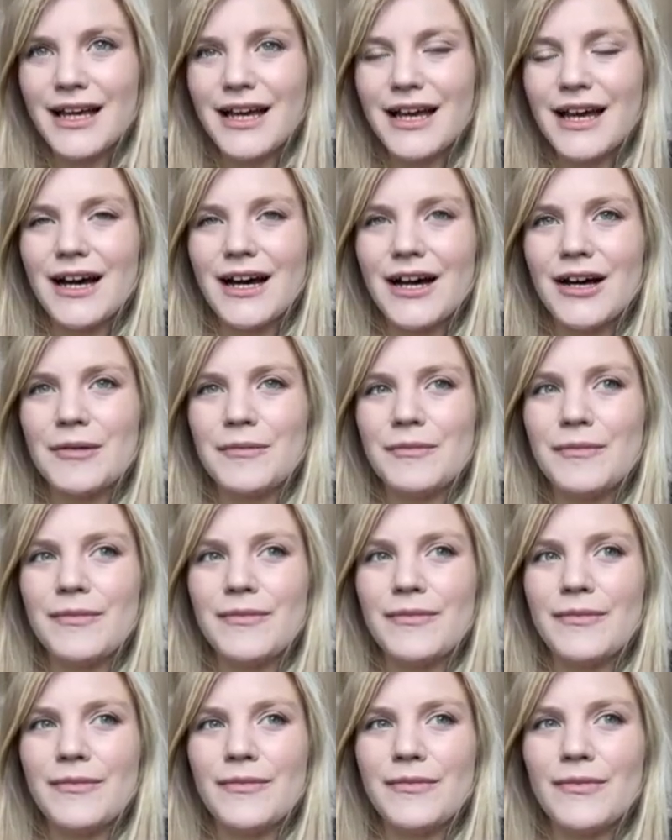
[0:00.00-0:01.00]
Um,
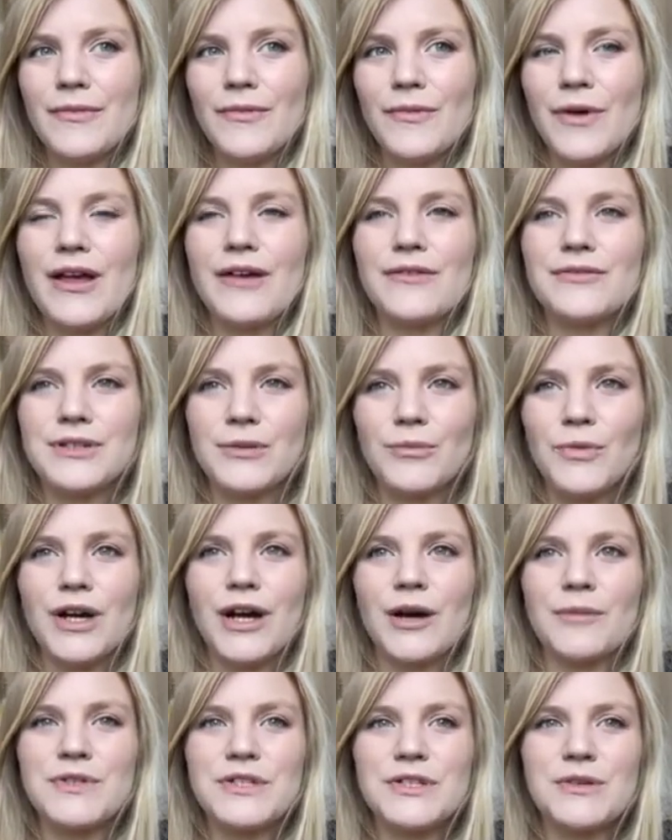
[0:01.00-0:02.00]
if someone
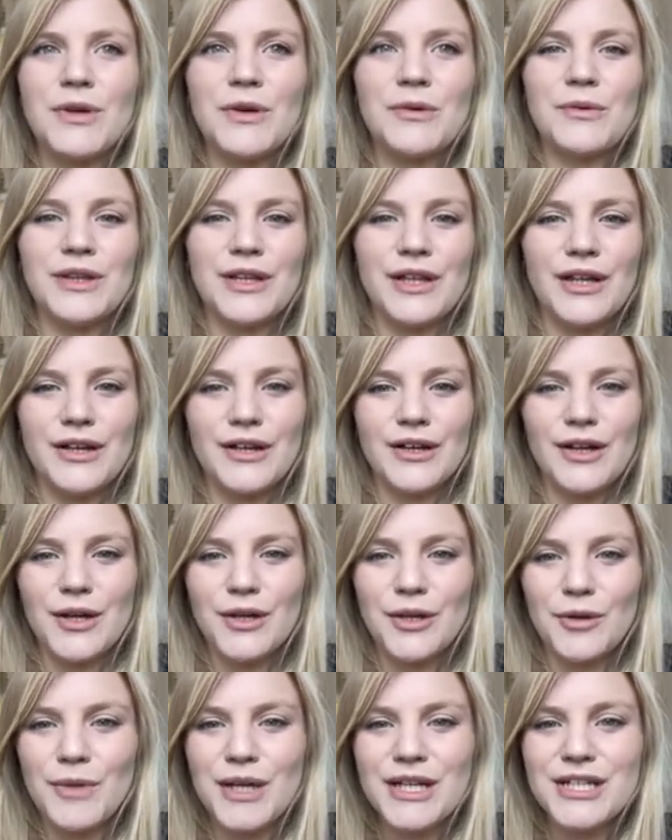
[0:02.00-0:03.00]
comes to me with a, a
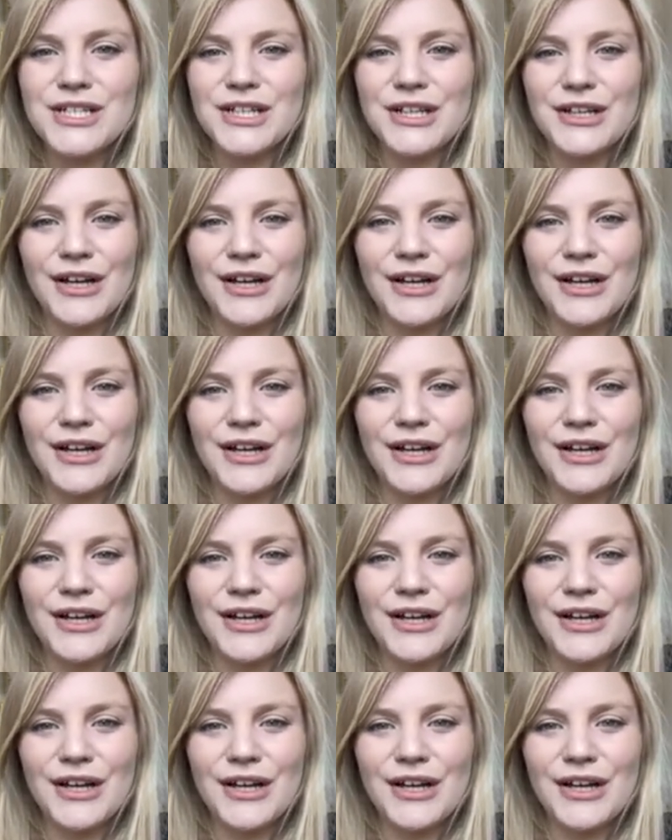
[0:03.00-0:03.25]
commission,